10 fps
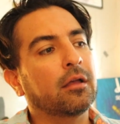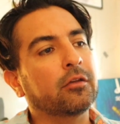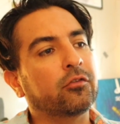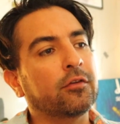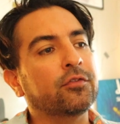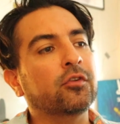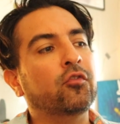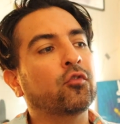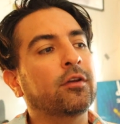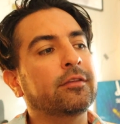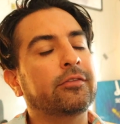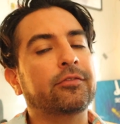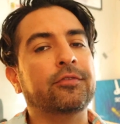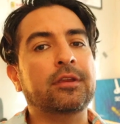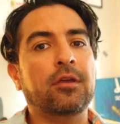Also, if you enjoyed
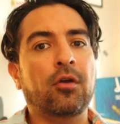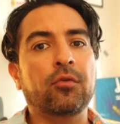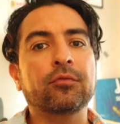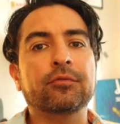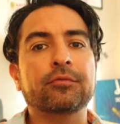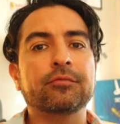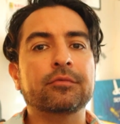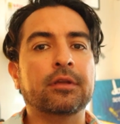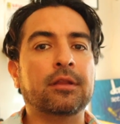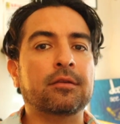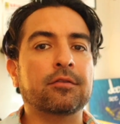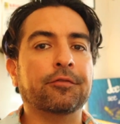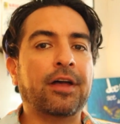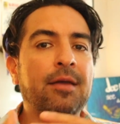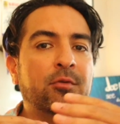this video and
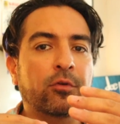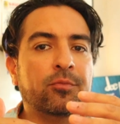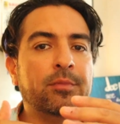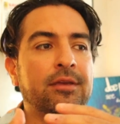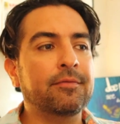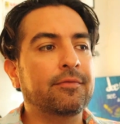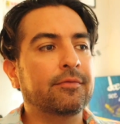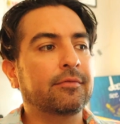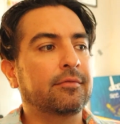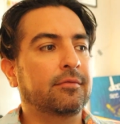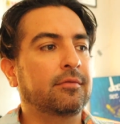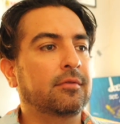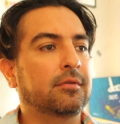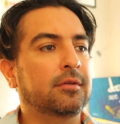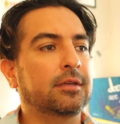you're vibing with me,
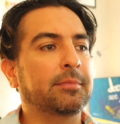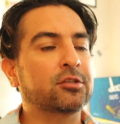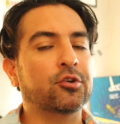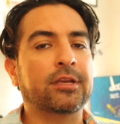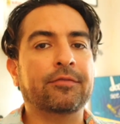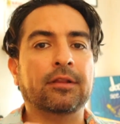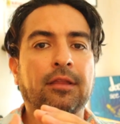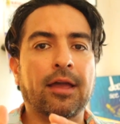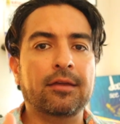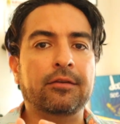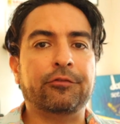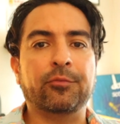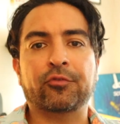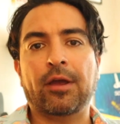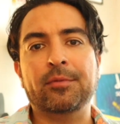Make sure to give it a like,
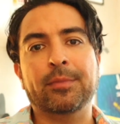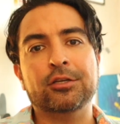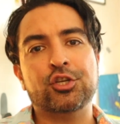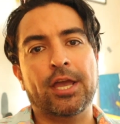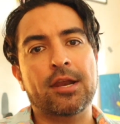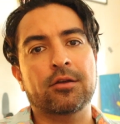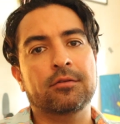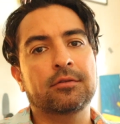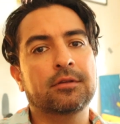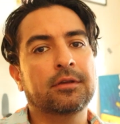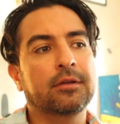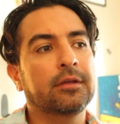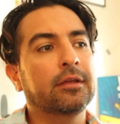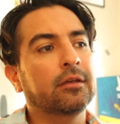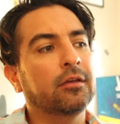subscribe to my channel.
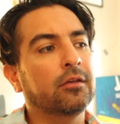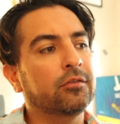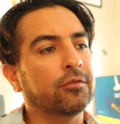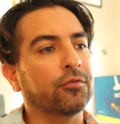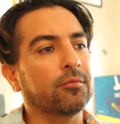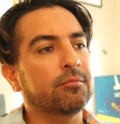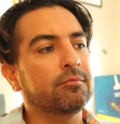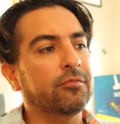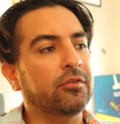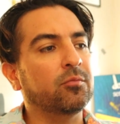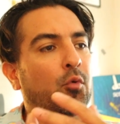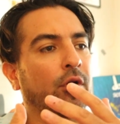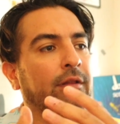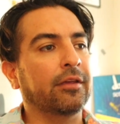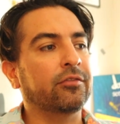This is,
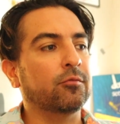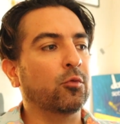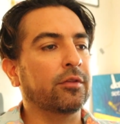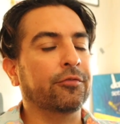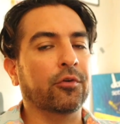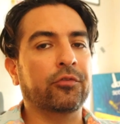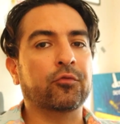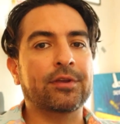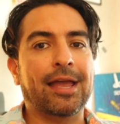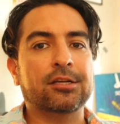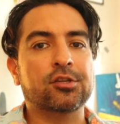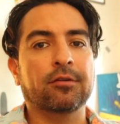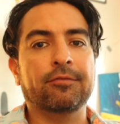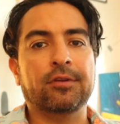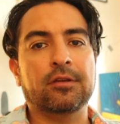more or less one of the first
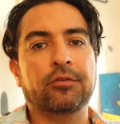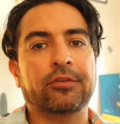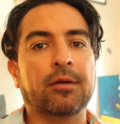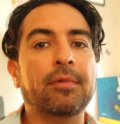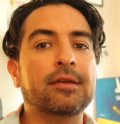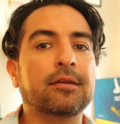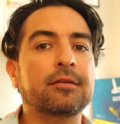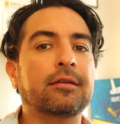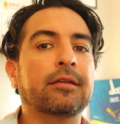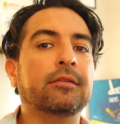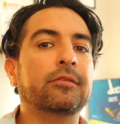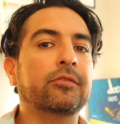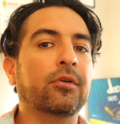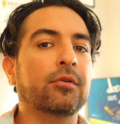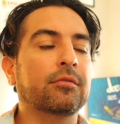reactionary videos that I'm making, and
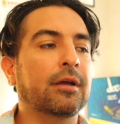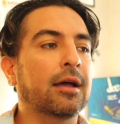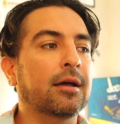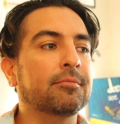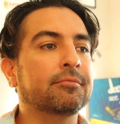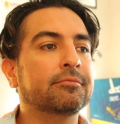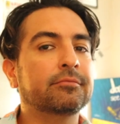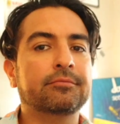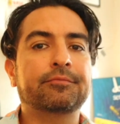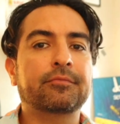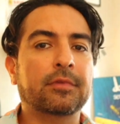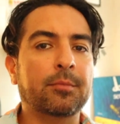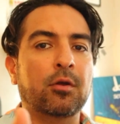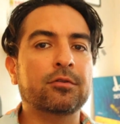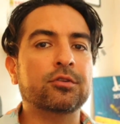so um, let
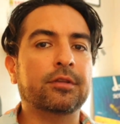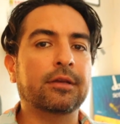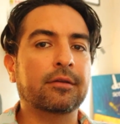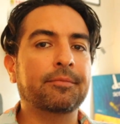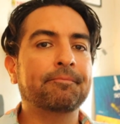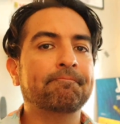me know what you think.